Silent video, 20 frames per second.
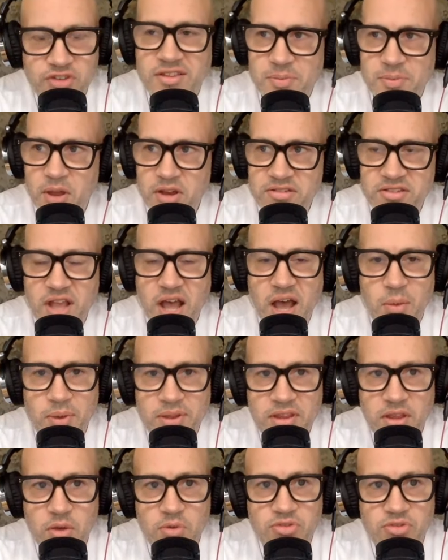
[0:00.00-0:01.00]
Ah, to be honest, our
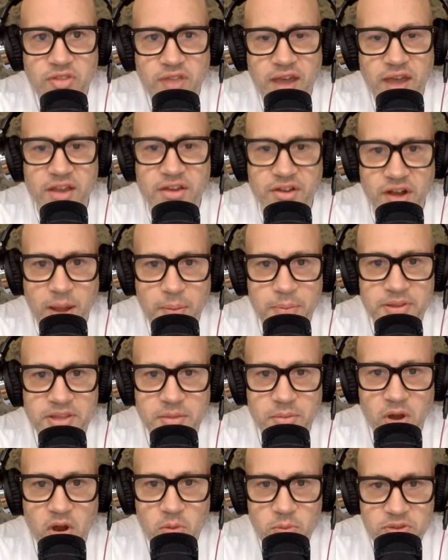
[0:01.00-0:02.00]
windows are that crap at
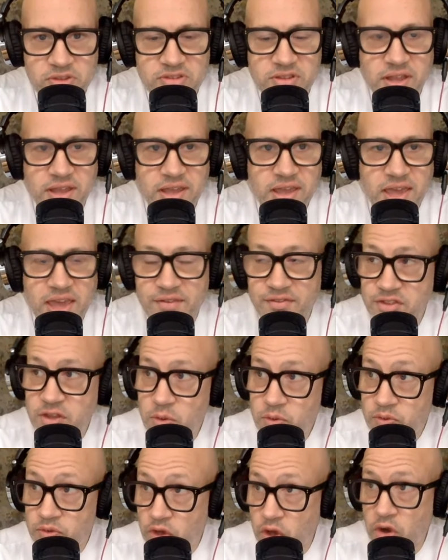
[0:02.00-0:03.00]
the moment. Like, even
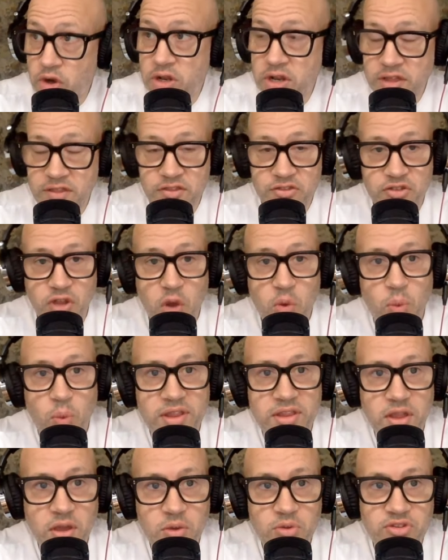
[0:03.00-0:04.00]
though currently there's no
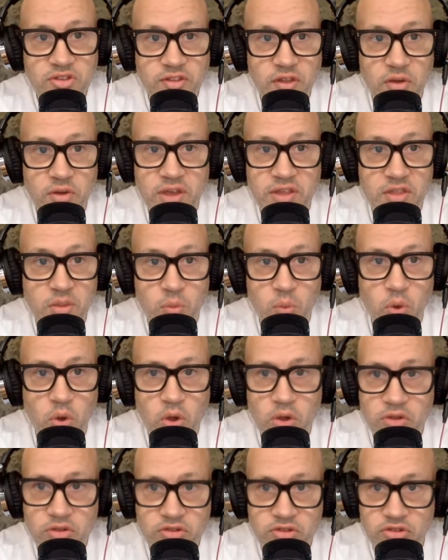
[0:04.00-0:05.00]
windows in the in the
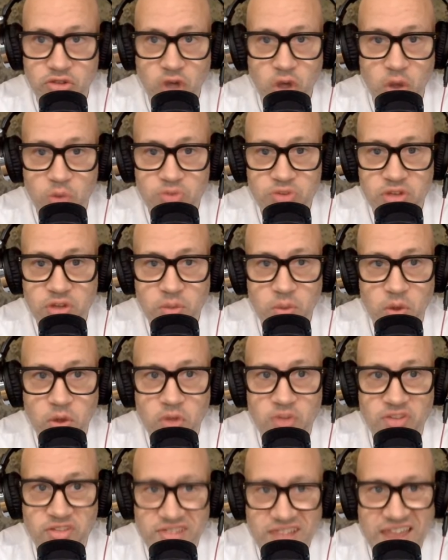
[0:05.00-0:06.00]
wall, there's just holes in the
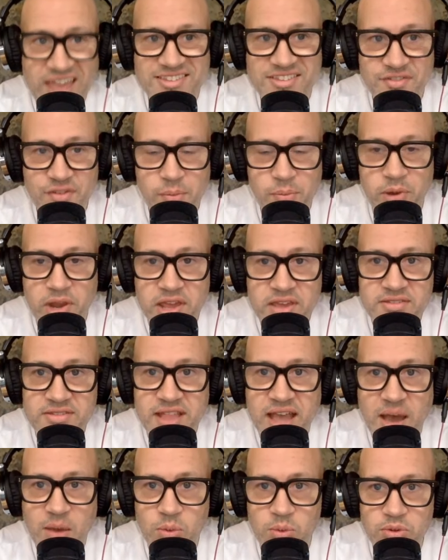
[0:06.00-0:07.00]
wall. There's less mm. of a breeze
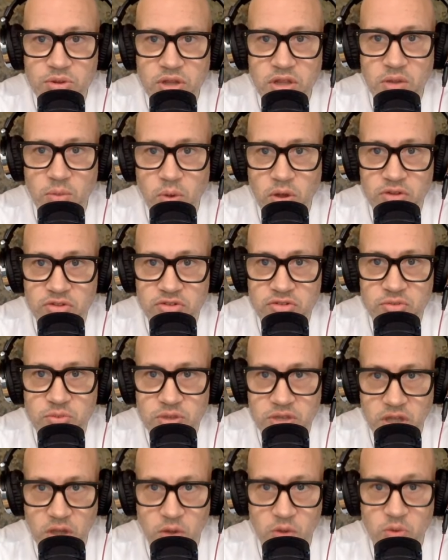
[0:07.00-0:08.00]
now than there was
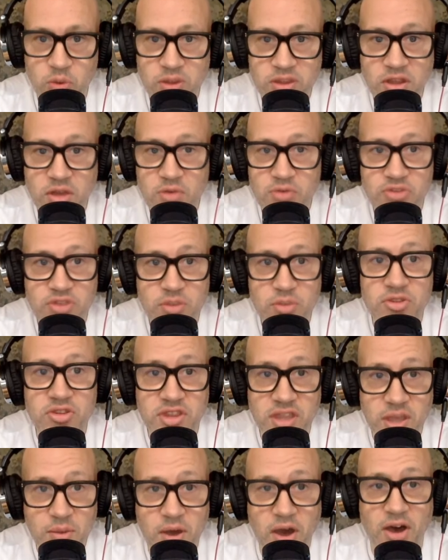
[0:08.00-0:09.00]
with the old windows. They were,
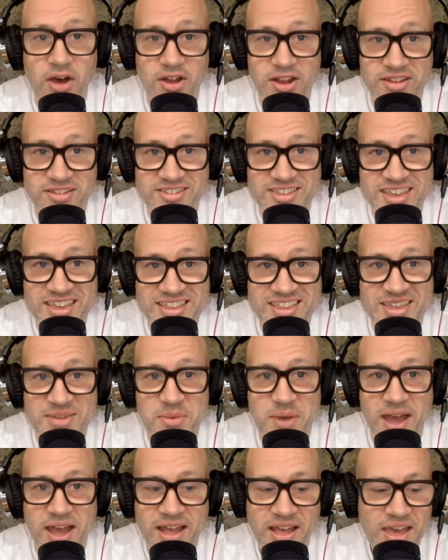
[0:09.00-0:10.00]
they were honestly,
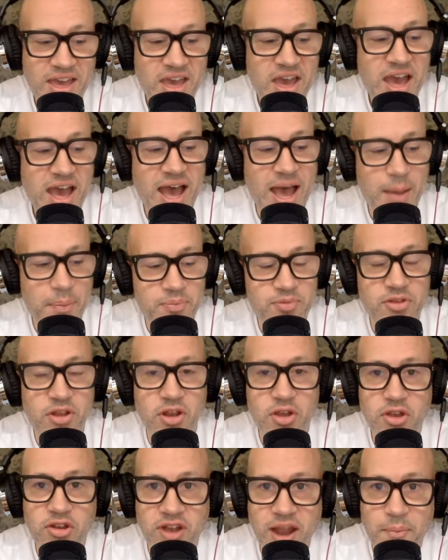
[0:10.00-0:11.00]
they were
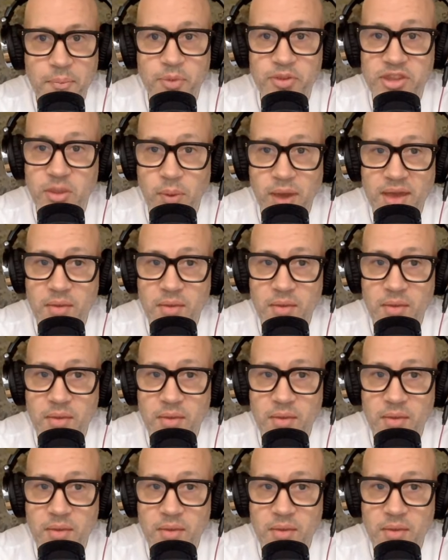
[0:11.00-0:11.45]
absolute crap. But they